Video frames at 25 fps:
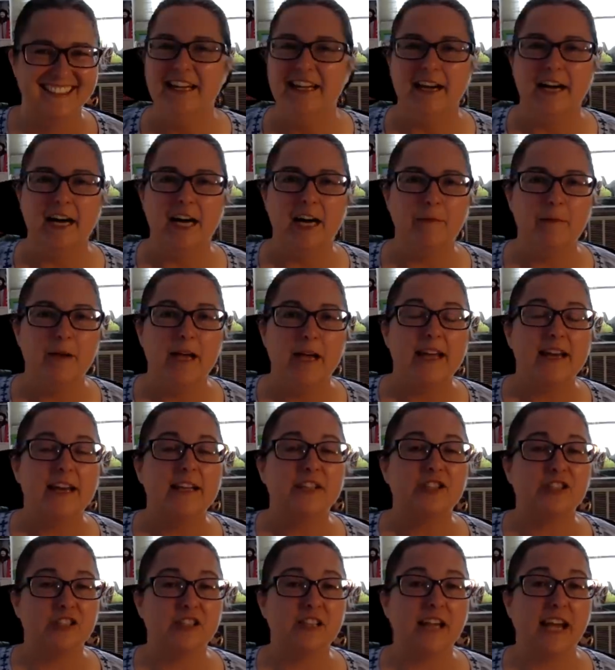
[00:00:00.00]
um, and I
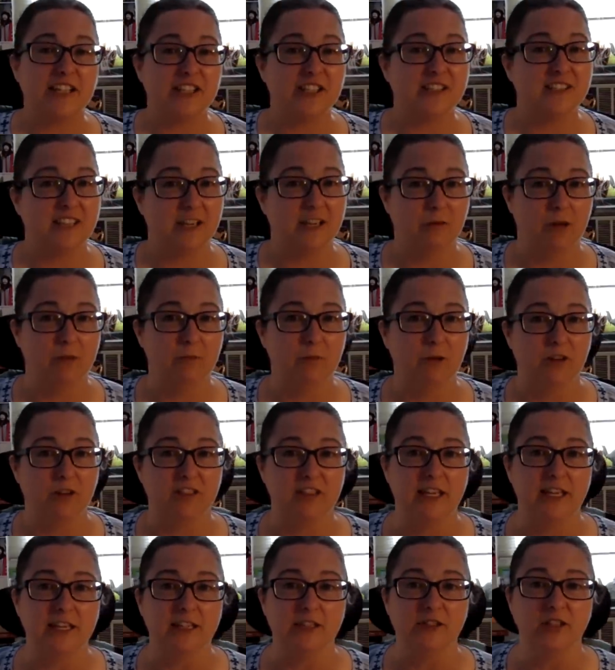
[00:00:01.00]
should actually say one more
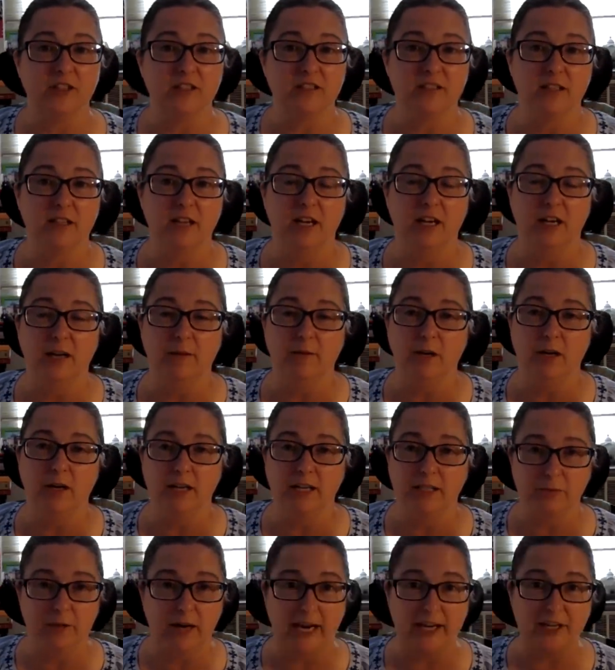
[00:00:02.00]
thing, just
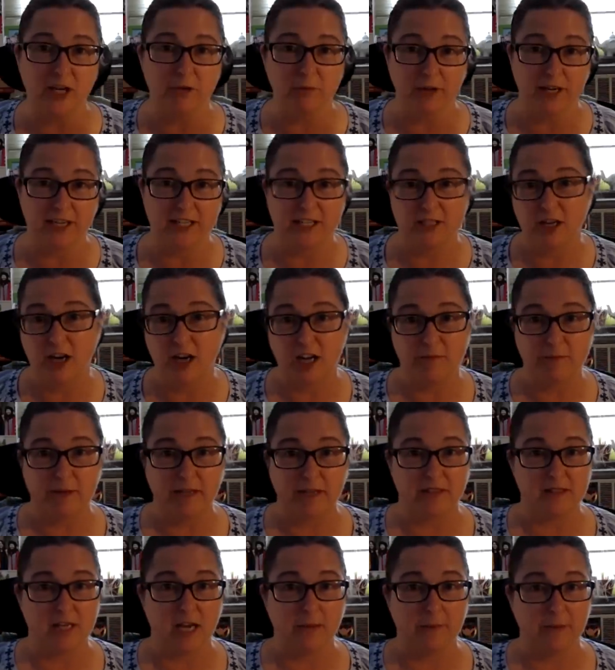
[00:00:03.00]
because um, I know we're going to talk
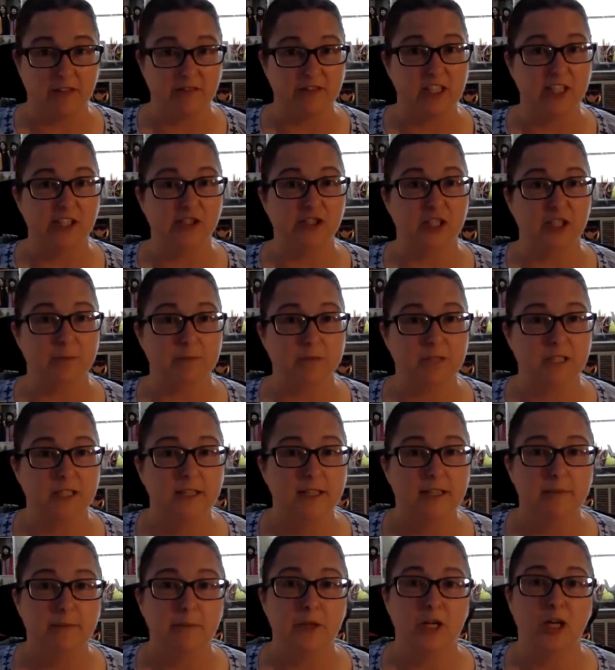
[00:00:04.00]
about the topic of Egypt,
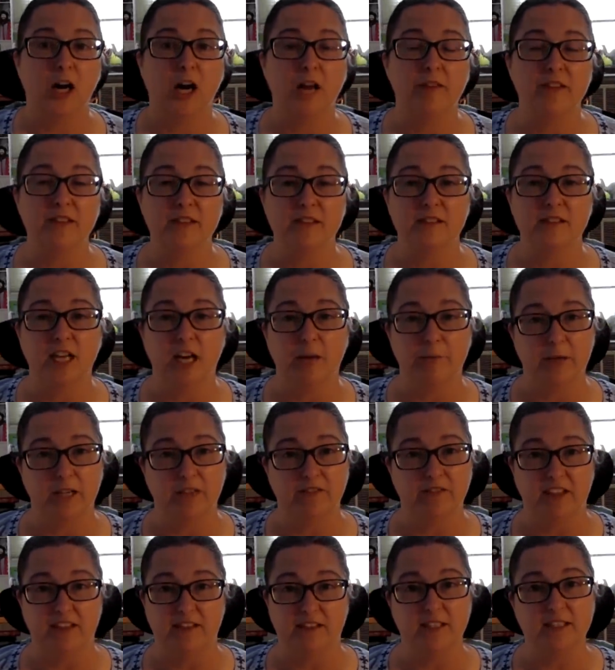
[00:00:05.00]
but on this topic of
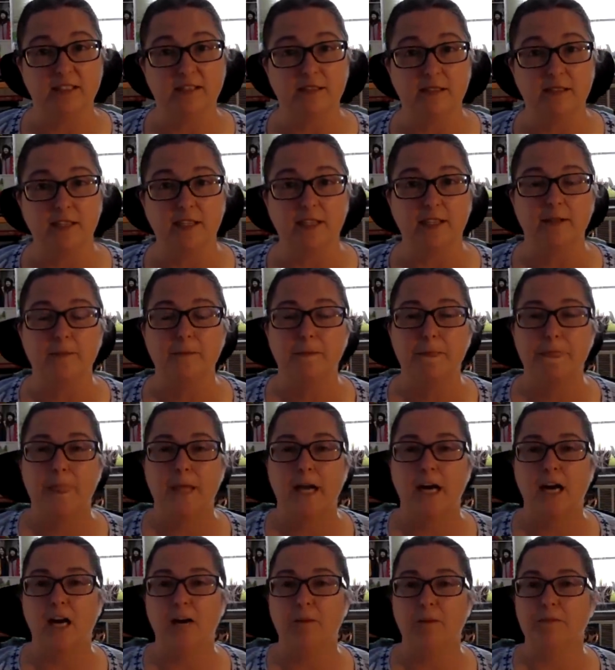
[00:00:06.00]
ethnicity,
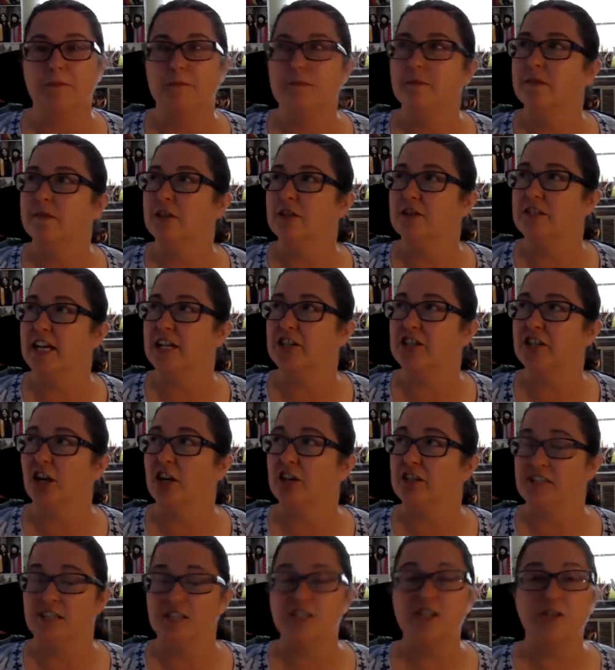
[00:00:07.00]
um, there's actually, I'll
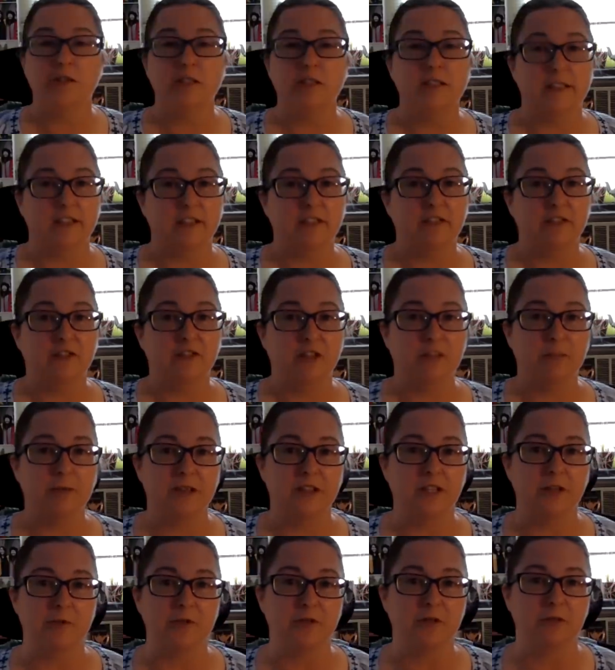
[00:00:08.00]
send you a link for it, but
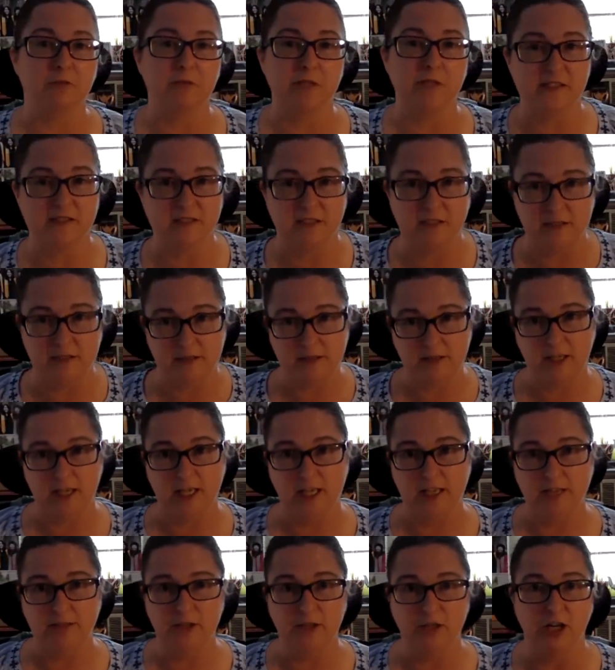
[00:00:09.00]
there was a recent
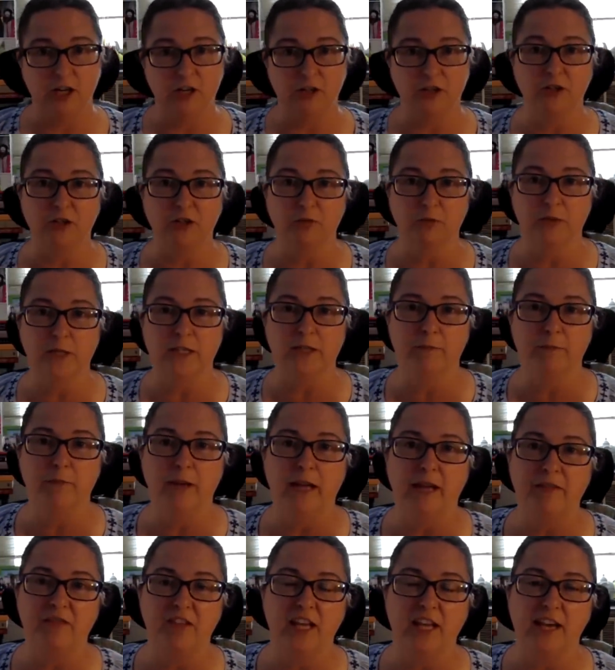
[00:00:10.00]
uh, little article written
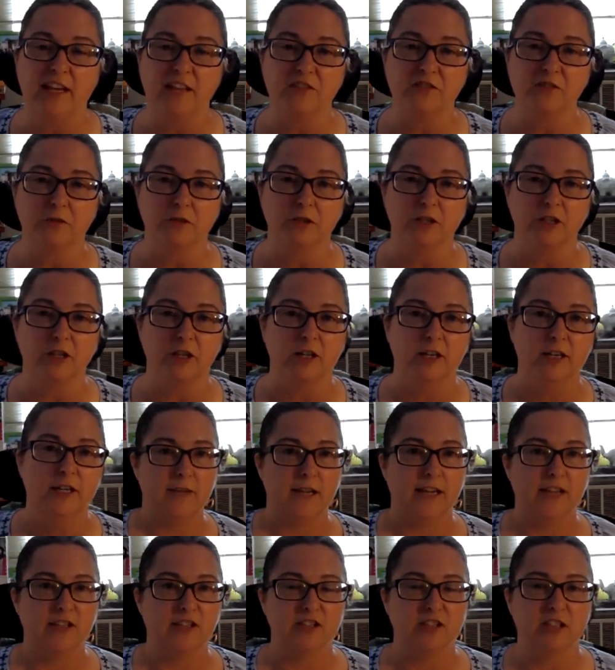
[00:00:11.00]
at the ASOR,
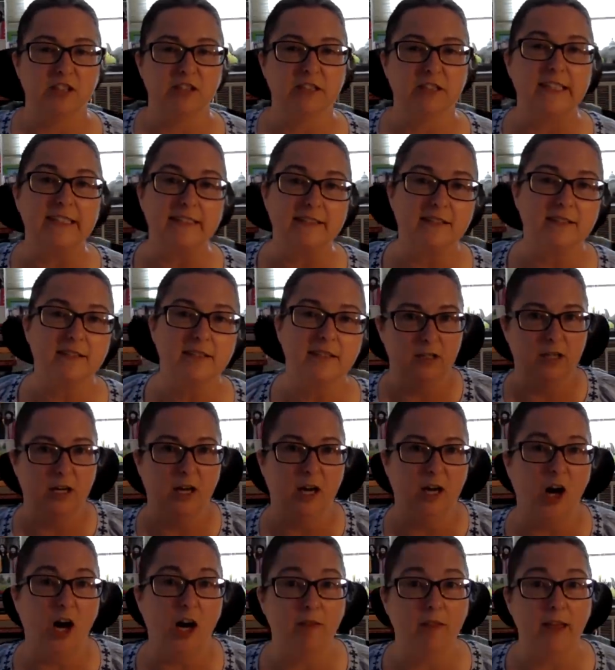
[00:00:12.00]
Ancient Near East uh,
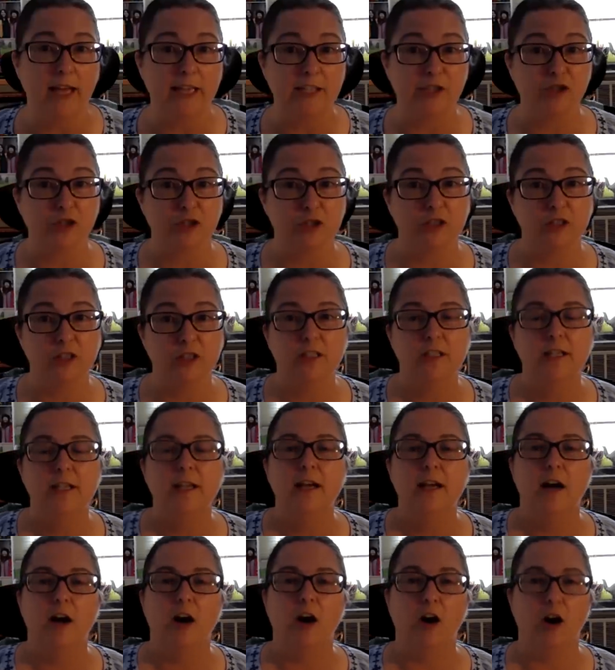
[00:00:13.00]
online journal,
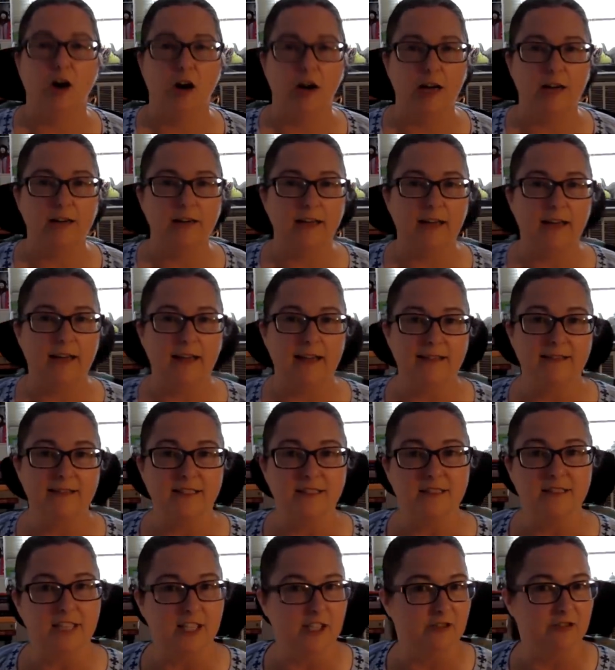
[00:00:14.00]
on
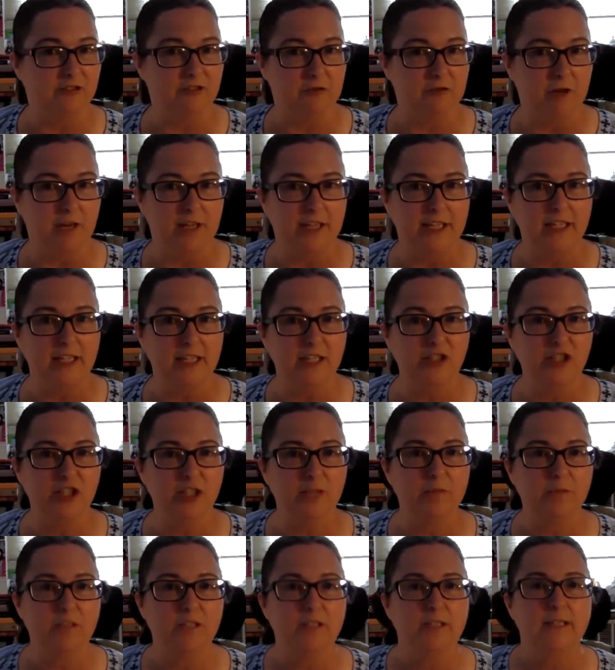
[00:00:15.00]
ethnicity in Pharaonic
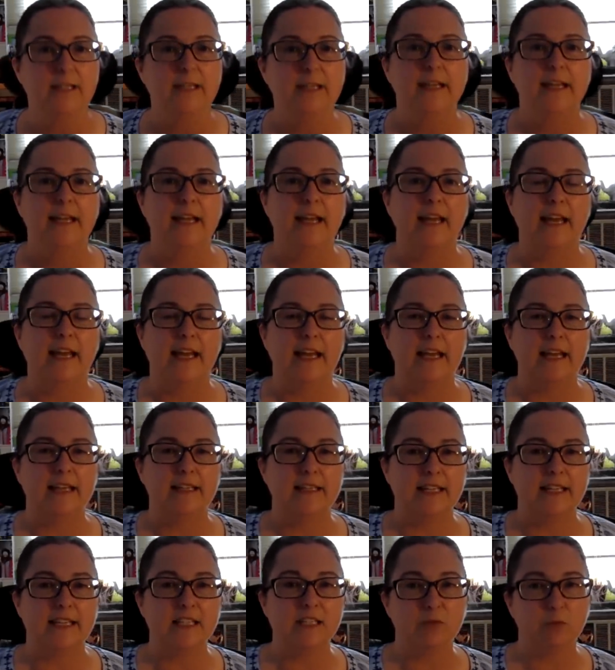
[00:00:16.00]
Egypt. And
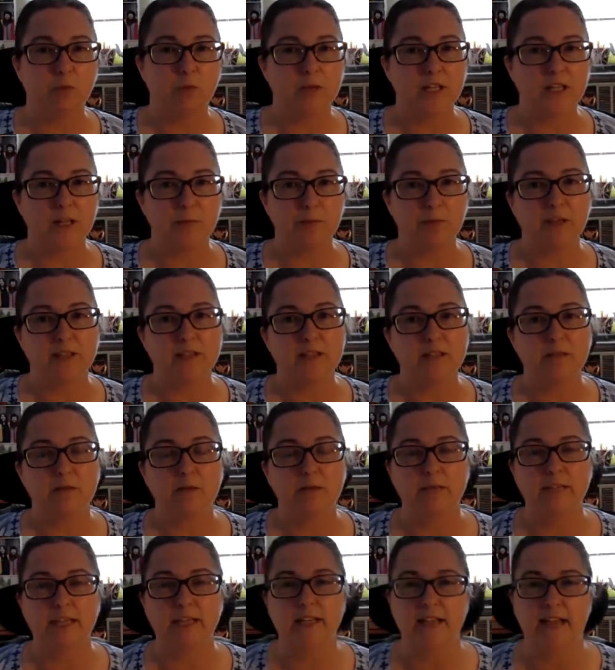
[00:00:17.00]
it's one of the places where
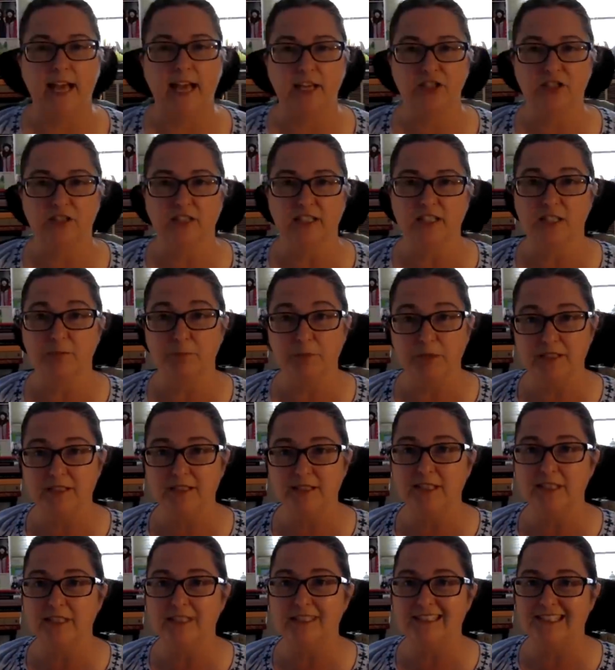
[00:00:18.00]
we can actually
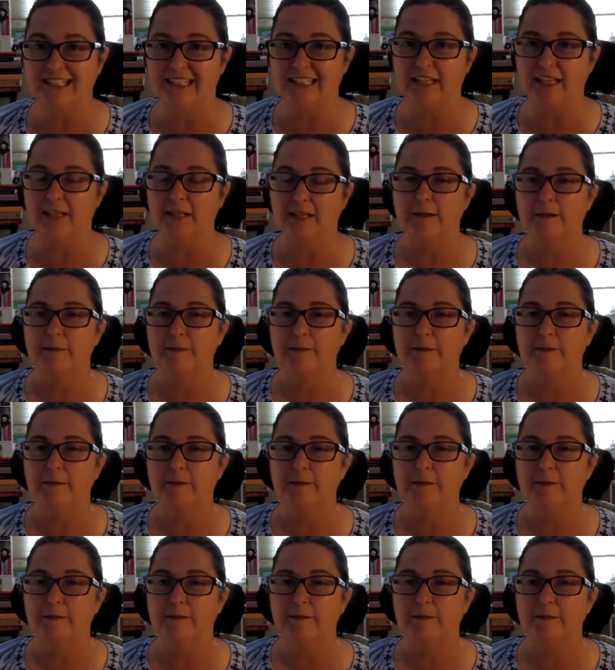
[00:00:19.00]
explicitly see